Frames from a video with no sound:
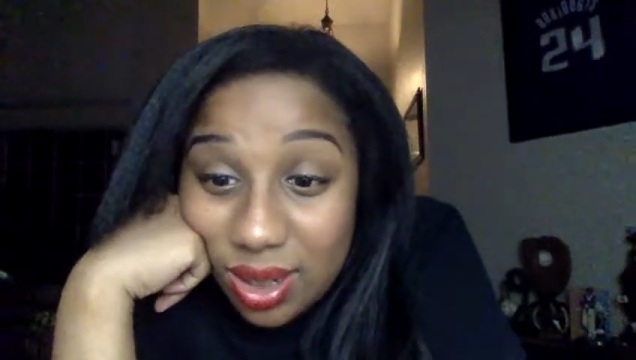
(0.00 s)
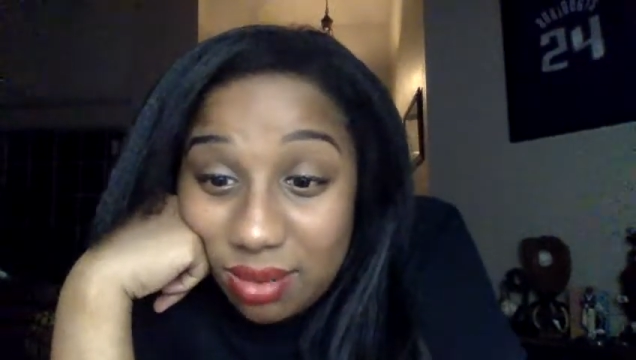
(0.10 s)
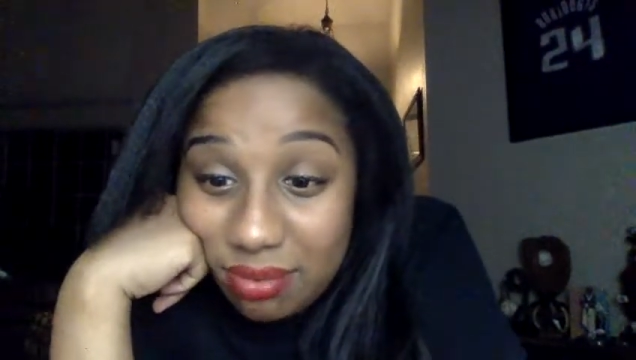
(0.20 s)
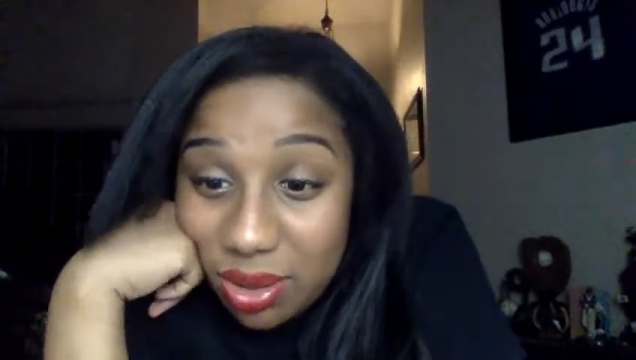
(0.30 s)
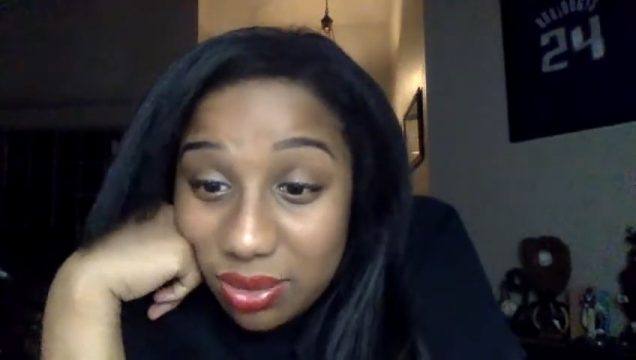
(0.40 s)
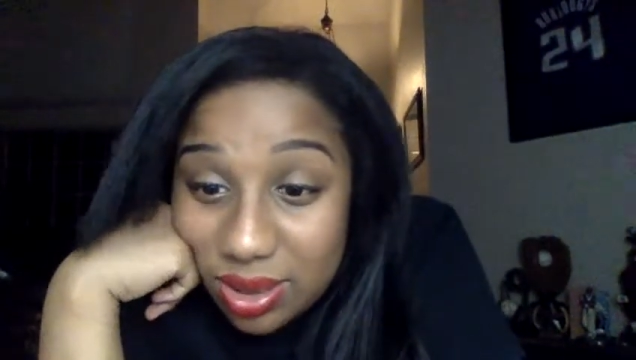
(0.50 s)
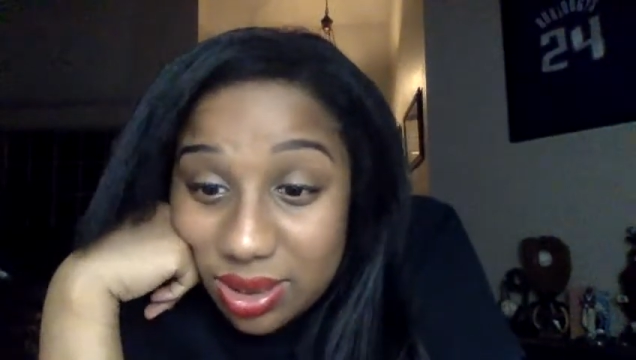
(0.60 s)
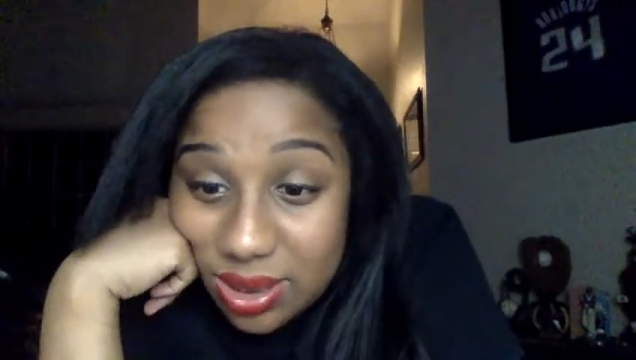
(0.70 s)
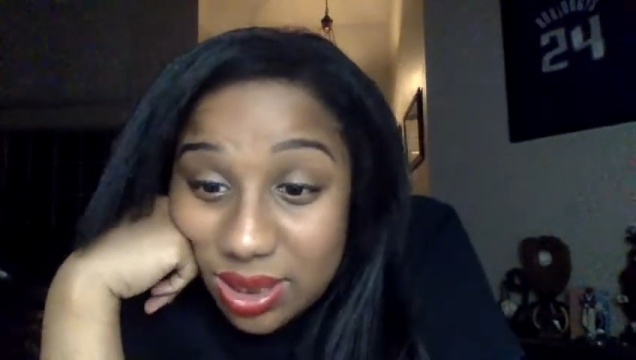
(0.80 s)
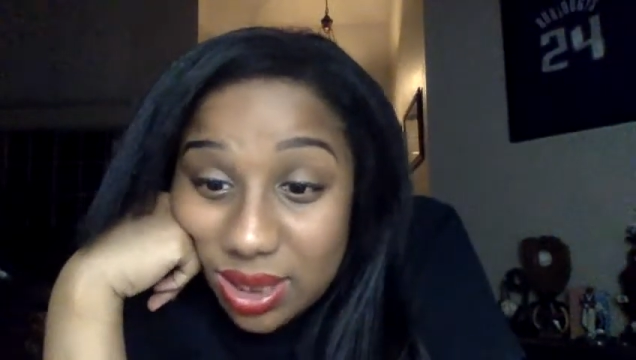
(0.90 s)
Mo in the
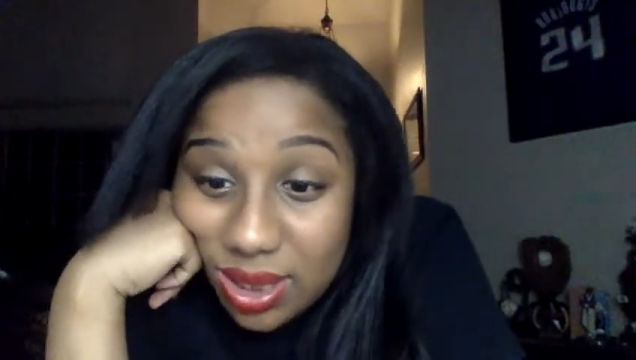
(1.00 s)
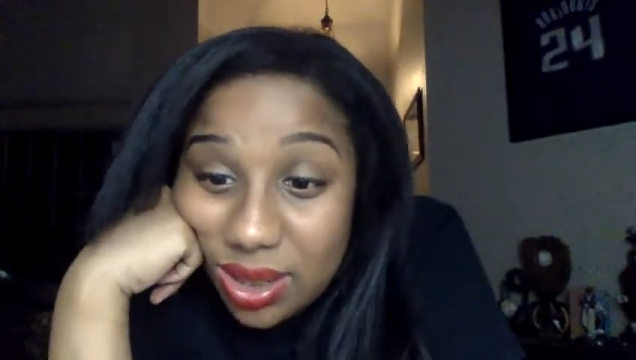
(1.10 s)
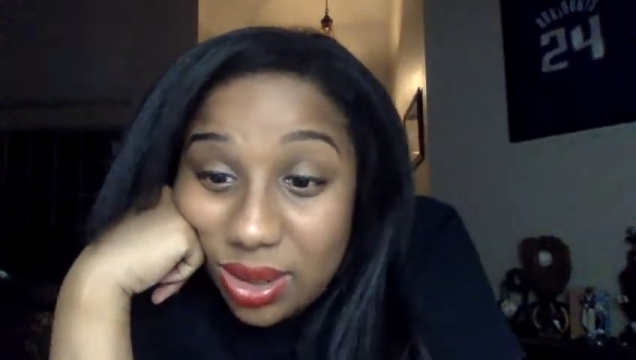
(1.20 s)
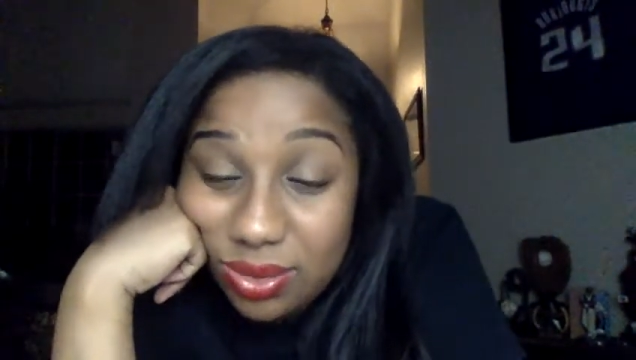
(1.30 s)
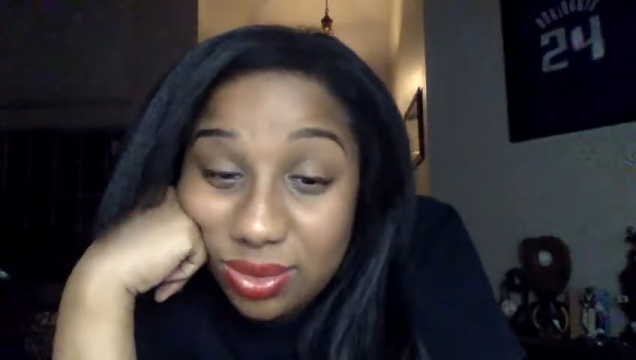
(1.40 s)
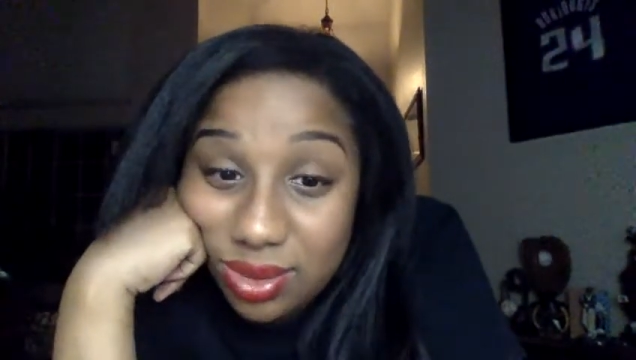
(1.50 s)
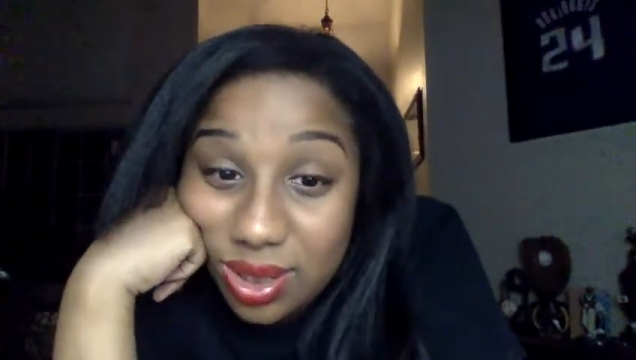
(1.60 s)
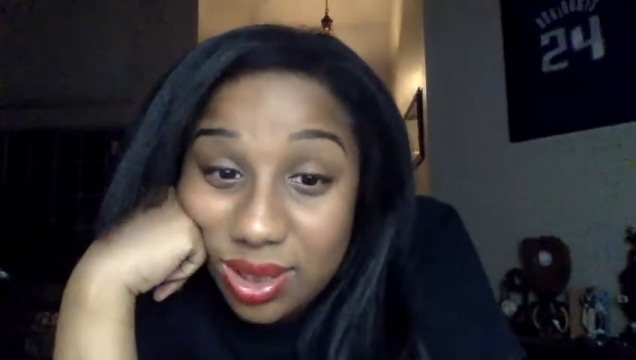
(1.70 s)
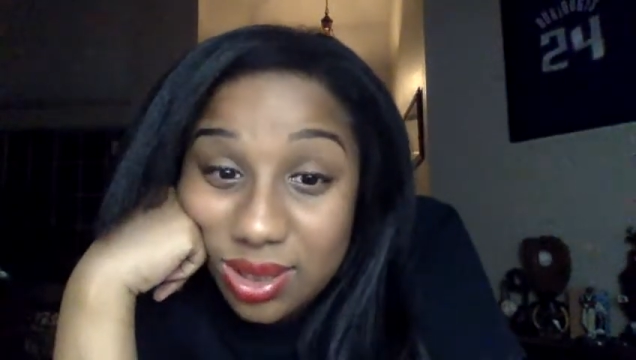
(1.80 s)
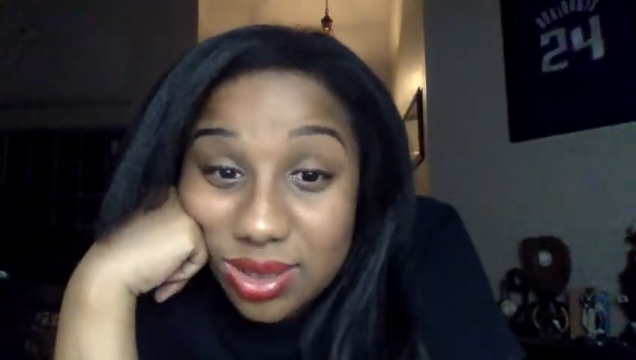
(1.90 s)
City '03
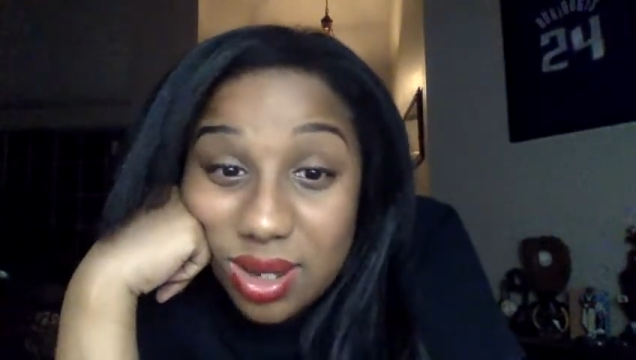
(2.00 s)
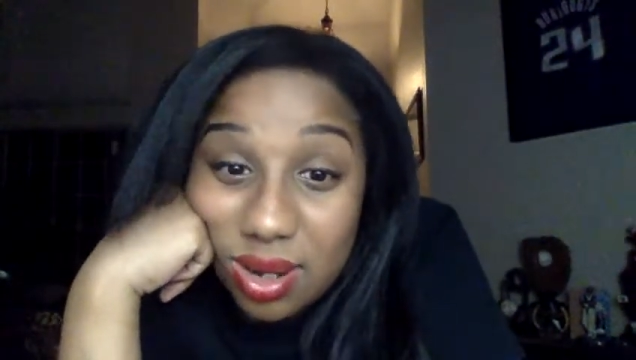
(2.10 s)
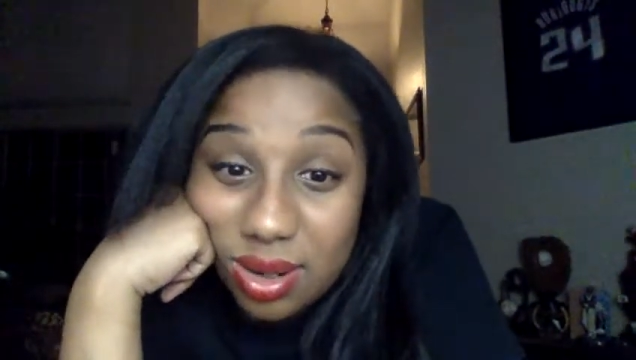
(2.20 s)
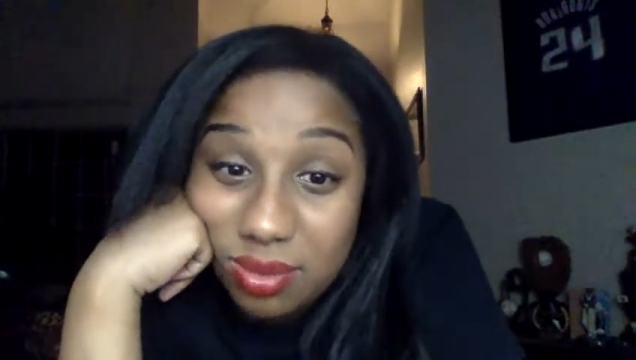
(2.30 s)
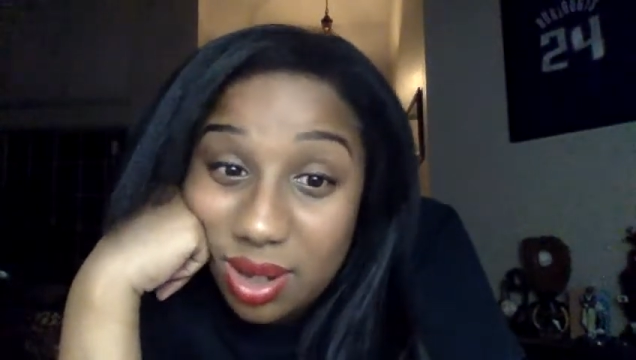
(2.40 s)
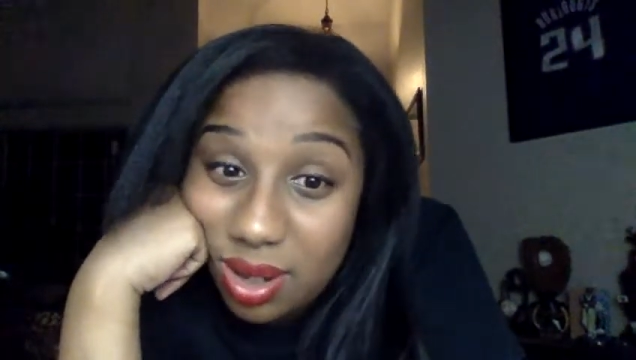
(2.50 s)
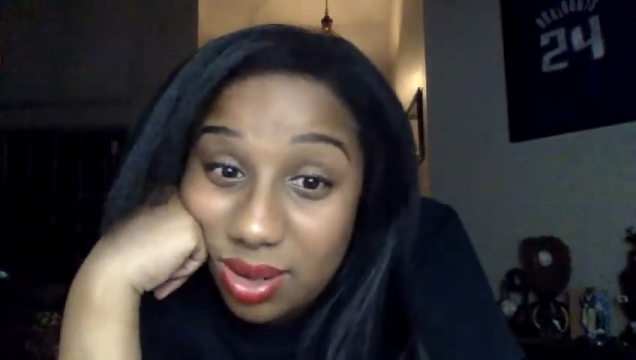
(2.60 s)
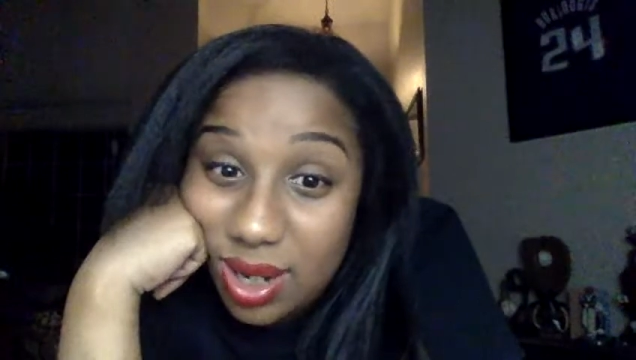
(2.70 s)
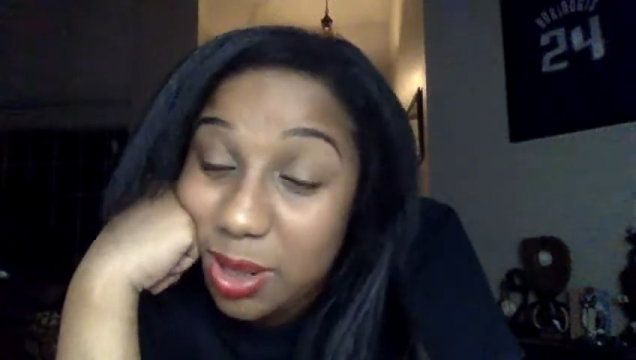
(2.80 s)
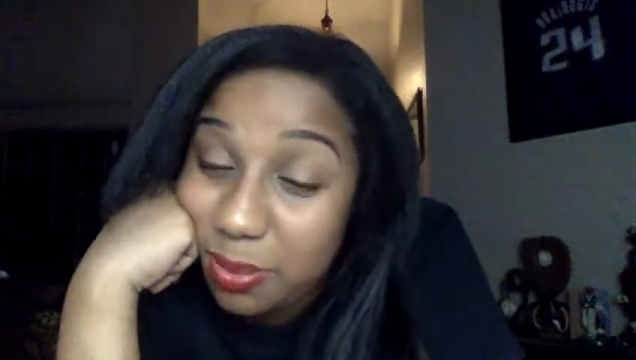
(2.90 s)
is talking about
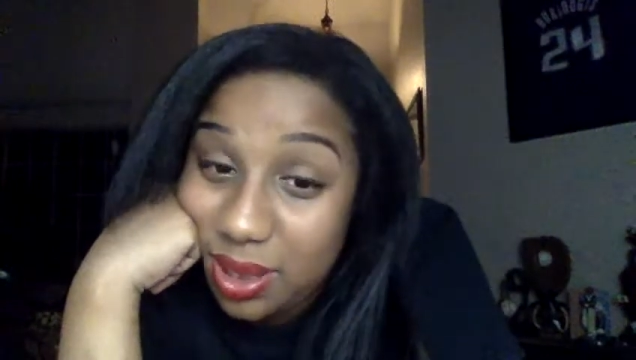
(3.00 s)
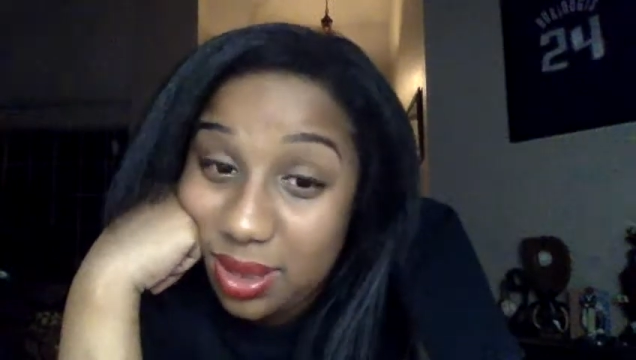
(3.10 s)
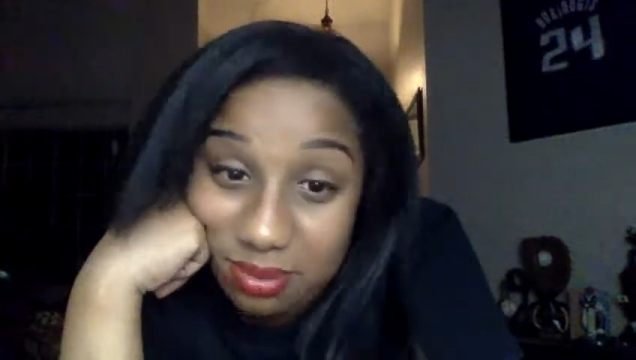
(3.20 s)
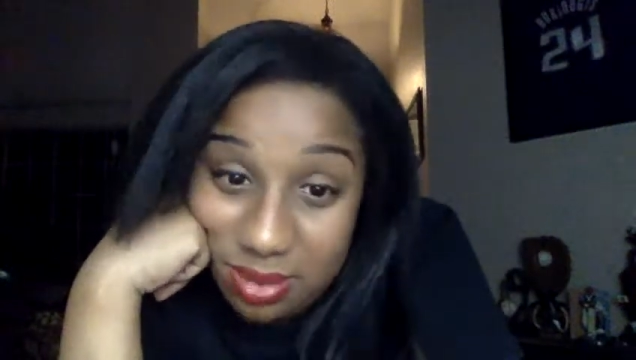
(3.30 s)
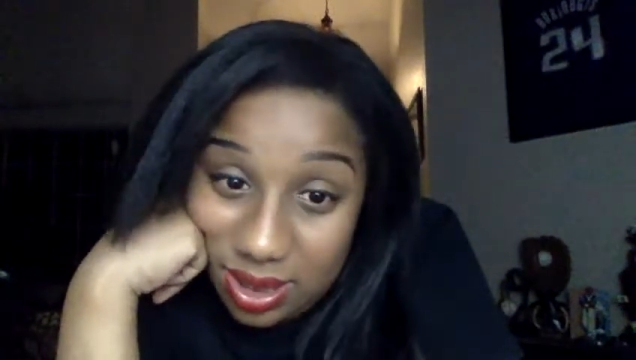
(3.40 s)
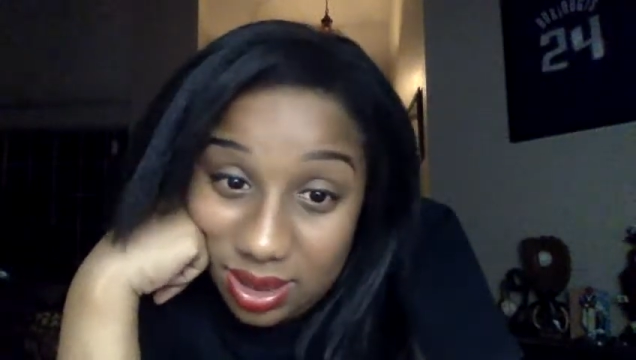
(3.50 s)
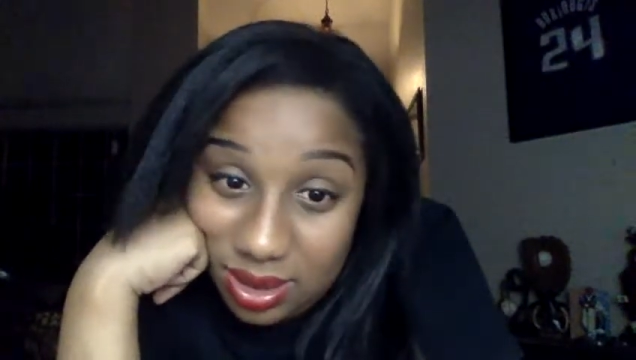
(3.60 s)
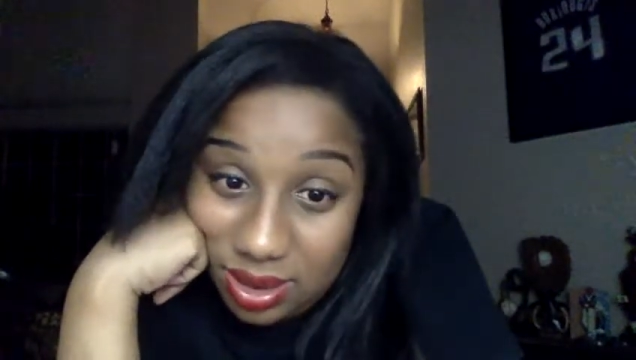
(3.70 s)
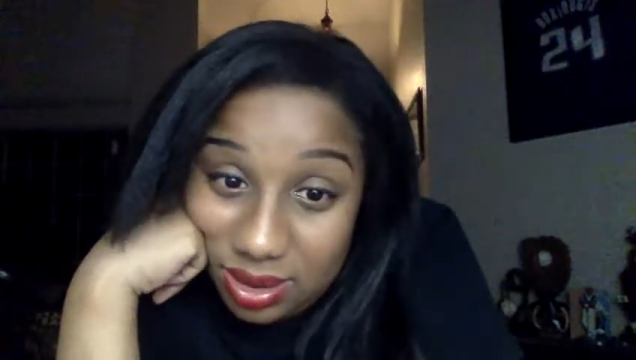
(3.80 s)
Airbnb,